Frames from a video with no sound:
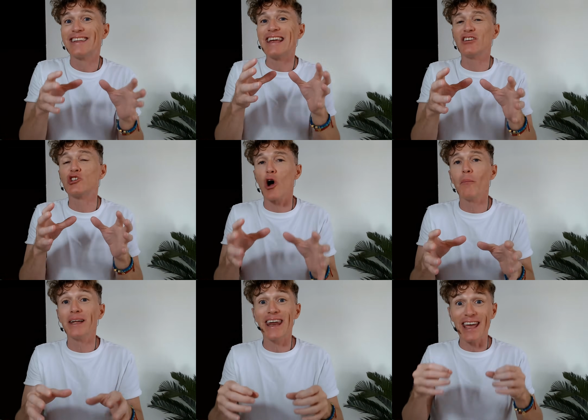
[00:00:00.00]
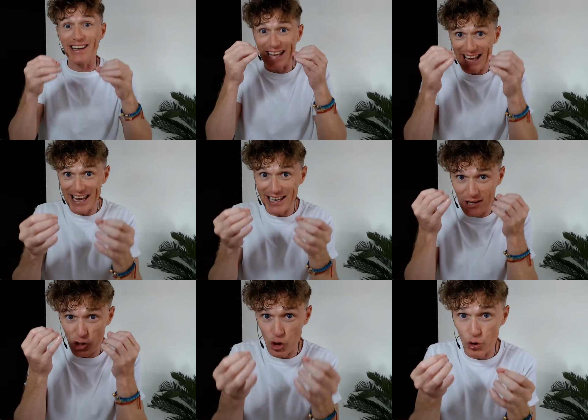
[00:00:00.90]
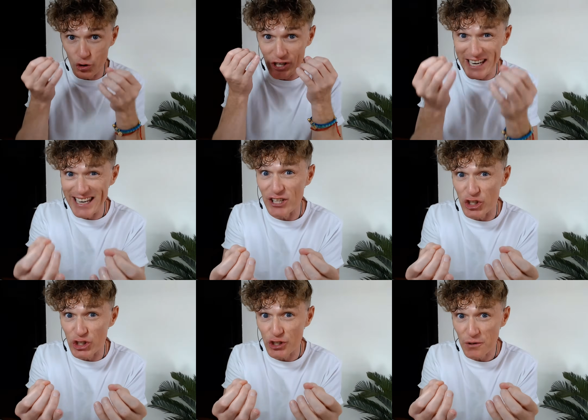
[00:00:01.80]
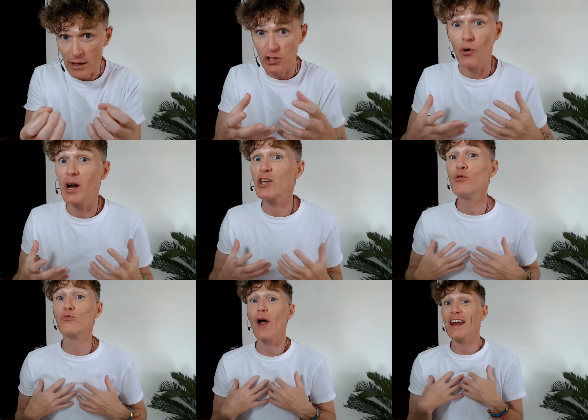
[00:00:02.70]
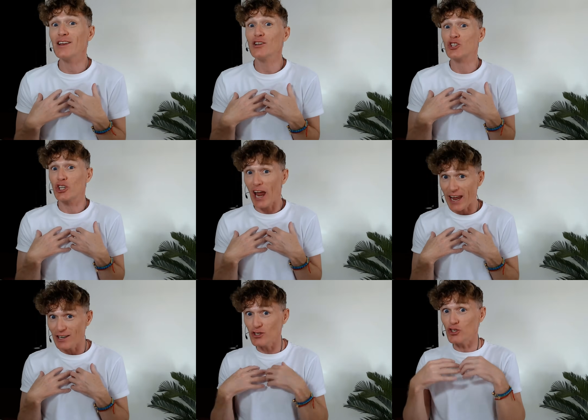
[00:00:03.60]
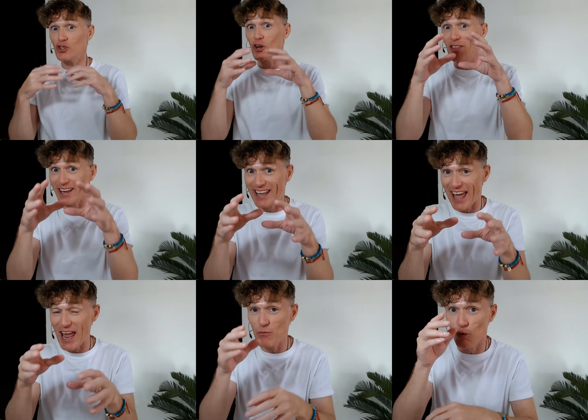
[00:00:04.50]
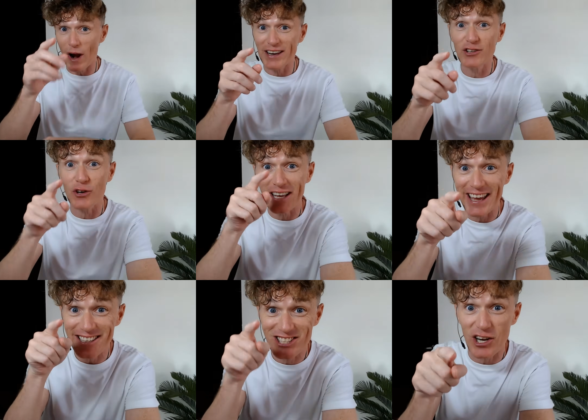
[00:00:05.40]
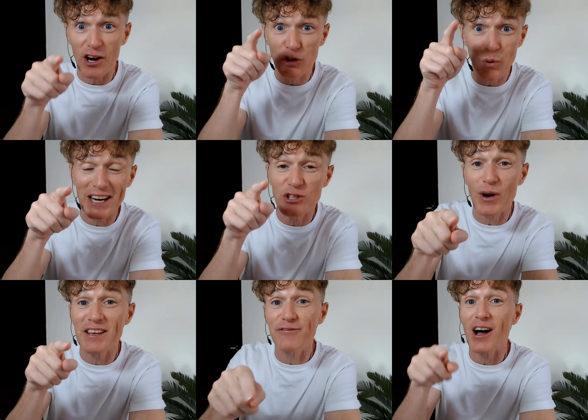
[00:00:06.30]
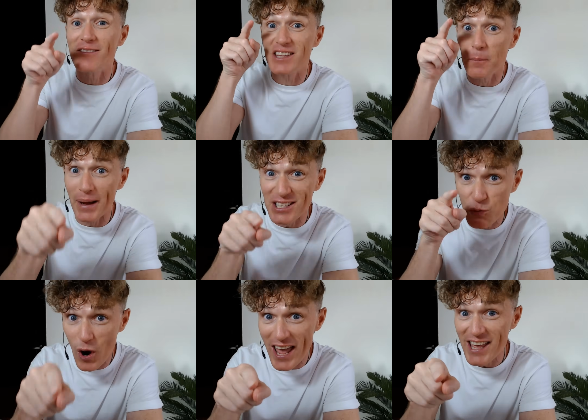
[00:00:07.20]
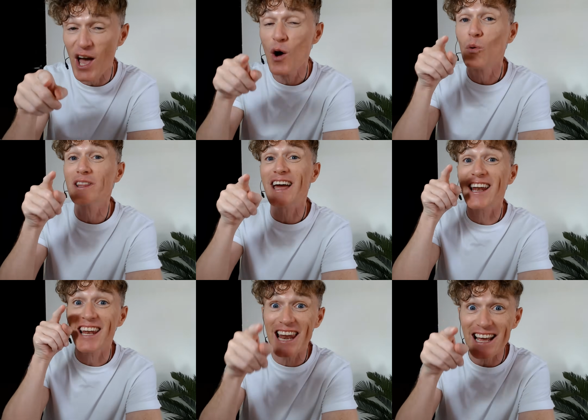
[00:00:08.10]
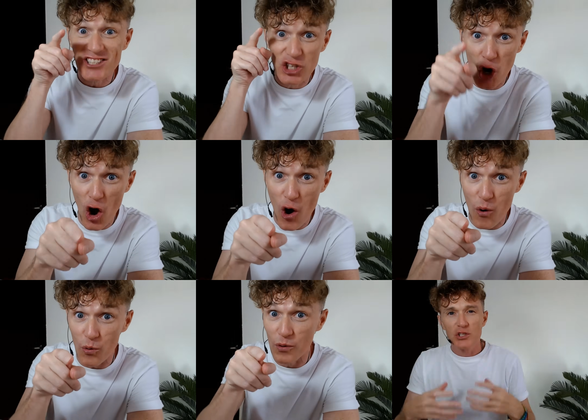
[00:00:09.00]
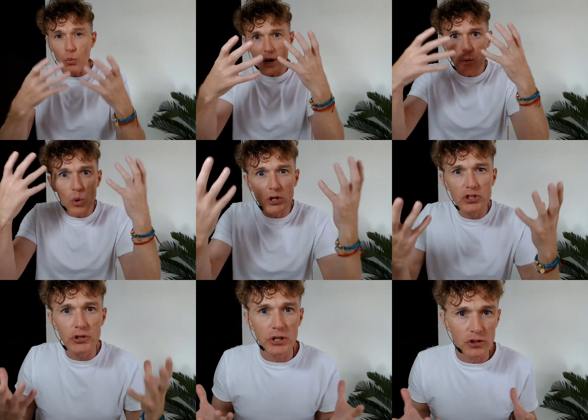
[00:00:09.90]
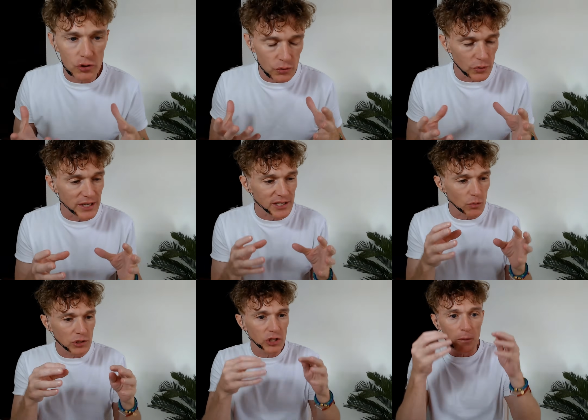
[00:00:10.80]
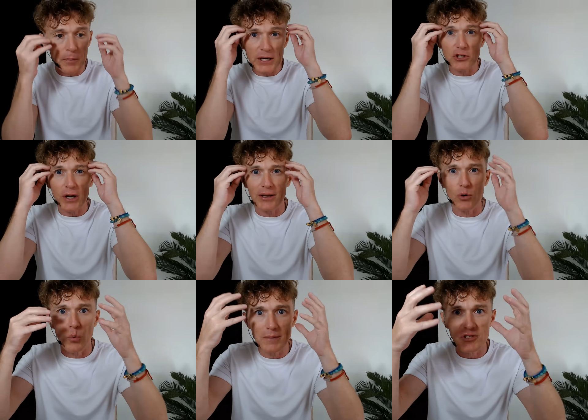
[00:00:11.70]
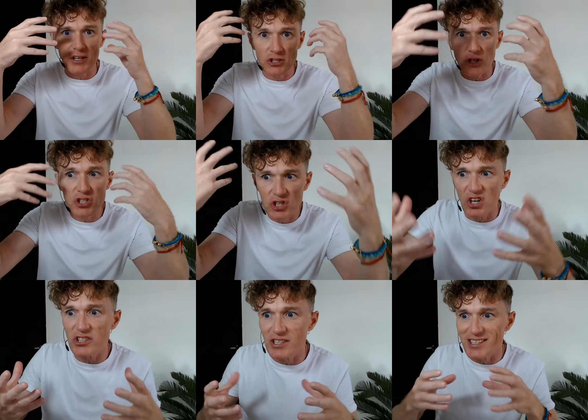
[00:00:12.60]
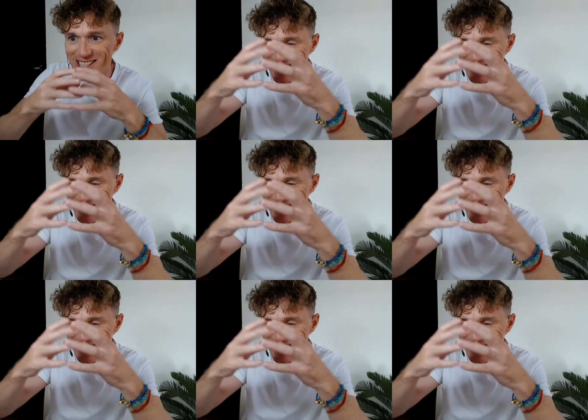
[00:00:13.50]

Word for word: they dominate in your niche. So are you ready to change the game, ready to kickstart twenty twenty-five in the best way? Well, then let's go. So what I want you to do is I want you to picture that your website just doesn't